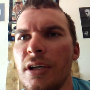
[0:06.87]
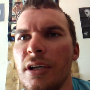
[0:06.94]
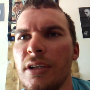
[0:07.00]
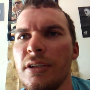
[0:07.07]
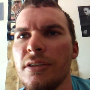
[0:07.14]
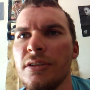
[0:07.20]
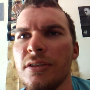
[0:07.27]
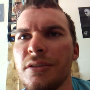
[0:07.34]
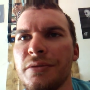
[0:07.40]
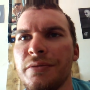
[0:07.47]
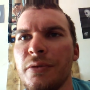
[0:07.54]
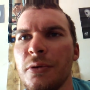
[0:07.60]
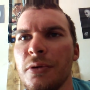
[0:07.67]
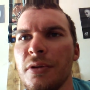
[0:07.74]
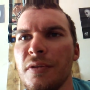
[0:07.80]
and this is
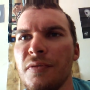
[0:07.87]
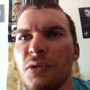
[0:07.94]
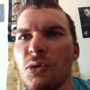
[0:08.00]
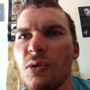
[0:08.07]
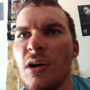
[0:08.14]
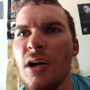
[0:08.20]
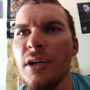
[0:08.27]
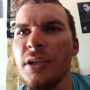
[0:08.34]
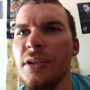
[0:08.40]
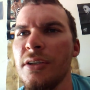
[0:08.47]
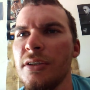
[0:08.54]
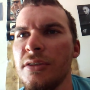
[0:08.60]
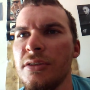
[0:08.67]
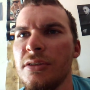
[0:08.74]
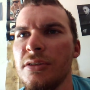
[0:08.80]
for the
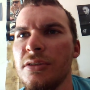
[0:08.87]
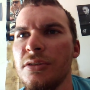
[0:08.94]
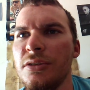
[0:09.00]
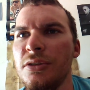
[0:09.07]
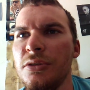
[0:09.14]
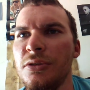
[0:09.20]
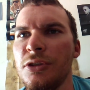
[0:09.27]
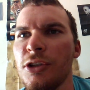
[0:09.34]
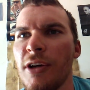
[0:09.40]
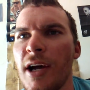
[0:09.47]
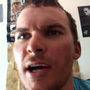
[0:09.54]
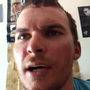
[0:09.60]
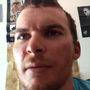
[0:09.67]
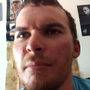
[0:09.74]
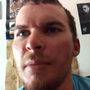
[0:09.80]
Veronicas new
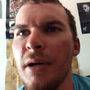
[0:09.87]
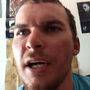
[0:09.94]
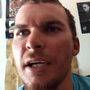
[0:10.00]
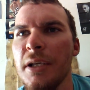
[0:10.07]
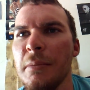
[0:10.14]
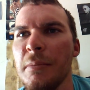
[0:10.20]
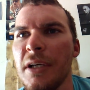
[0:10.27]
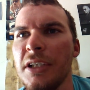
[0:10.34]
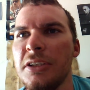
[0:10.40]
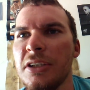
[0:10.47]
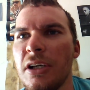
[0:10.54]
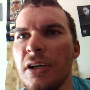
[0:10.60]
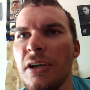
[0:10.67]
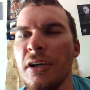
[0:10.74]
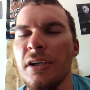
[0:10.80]
track, Biting My
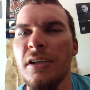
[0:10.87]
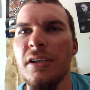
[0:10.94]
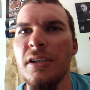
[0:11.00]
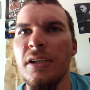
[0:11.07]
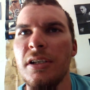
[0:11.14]
Tongue,